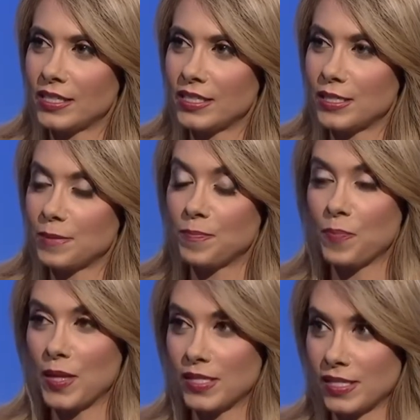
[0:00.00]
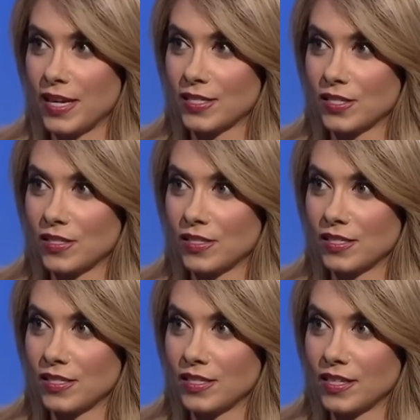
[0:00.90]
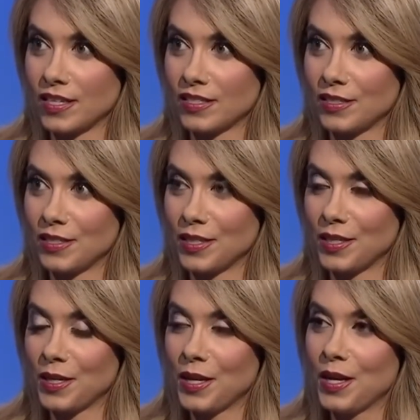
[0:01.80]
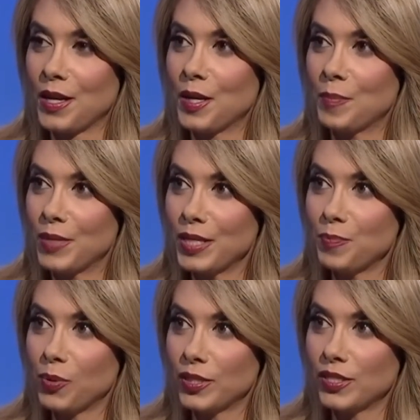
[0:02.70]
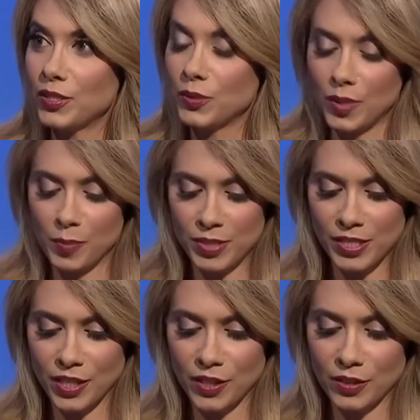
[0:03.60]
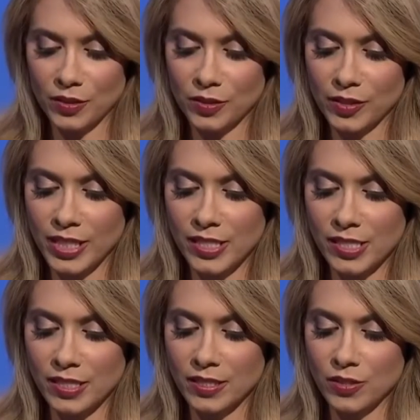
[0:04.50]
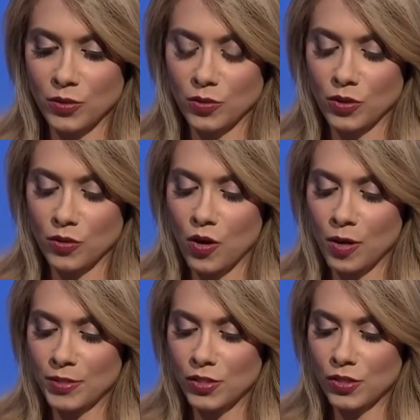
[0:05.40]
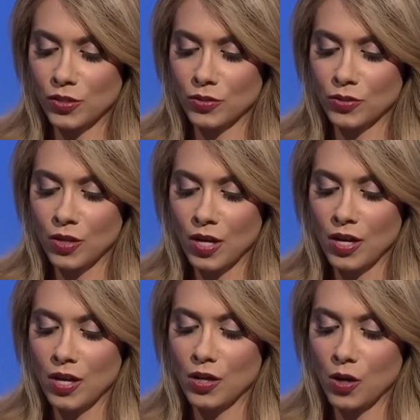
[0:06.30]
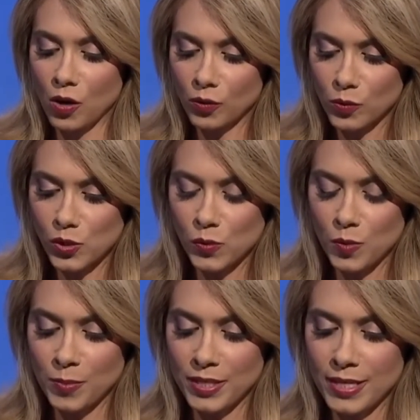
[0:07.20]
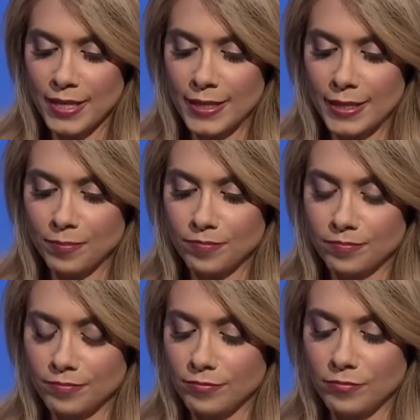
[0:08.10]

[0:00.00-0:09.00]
as a sexist? And many point to a particular incident, your comments to a congresswoman